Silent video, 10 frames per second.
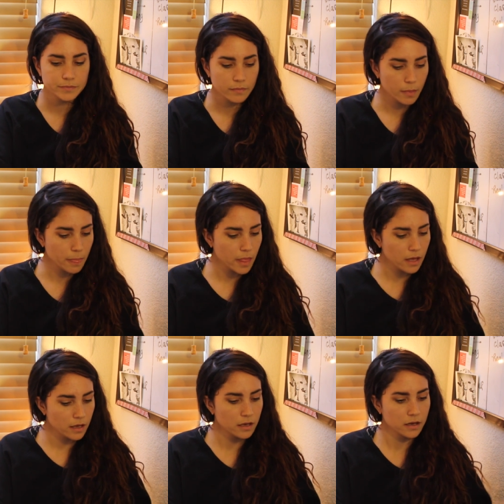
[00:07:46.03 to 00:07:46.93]

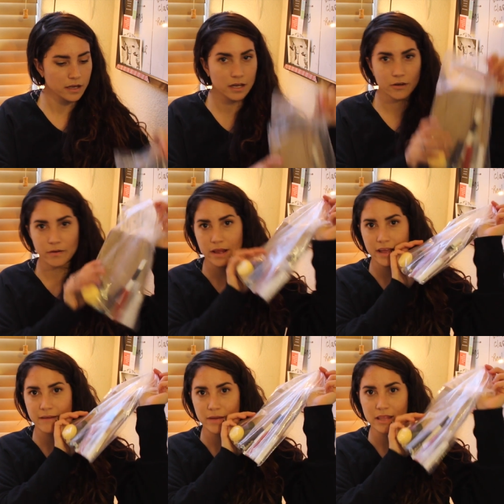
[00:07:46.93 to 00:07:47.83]
Alright, I
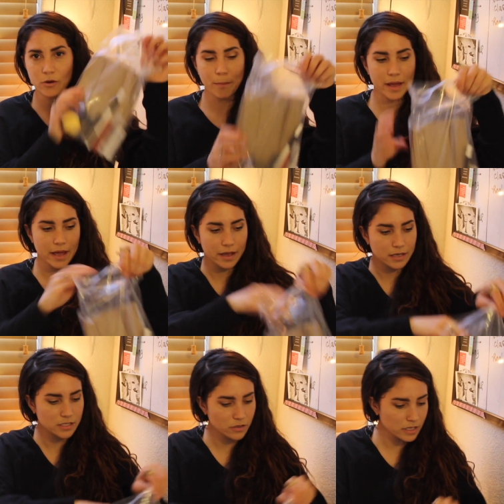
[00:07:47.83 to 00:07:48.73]
have my little bag.
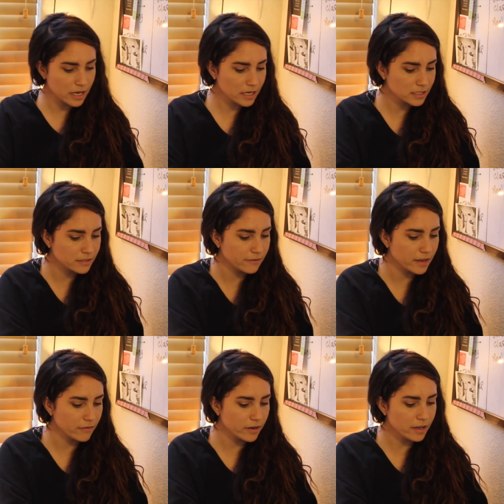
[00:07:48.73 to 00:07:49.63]
So the next
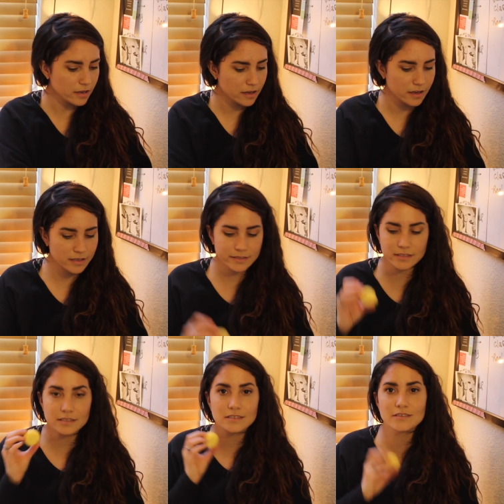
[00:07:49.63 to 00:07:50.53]
favorite is
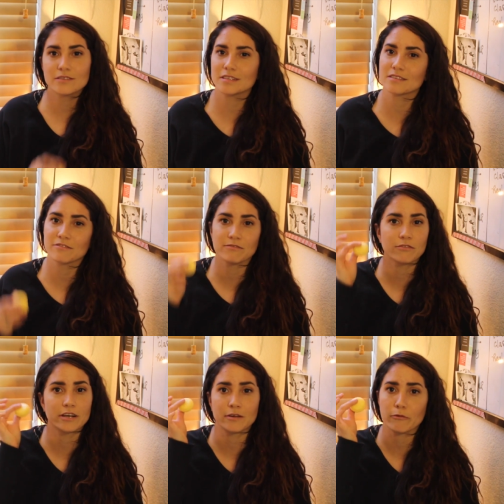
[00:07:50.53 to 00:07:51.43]
this. It's
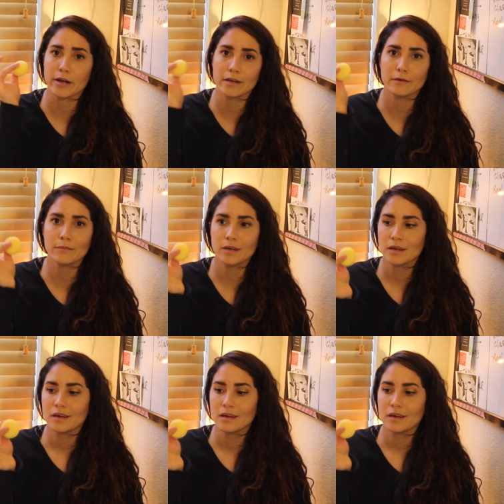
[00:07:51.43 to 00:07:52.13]
freaking random.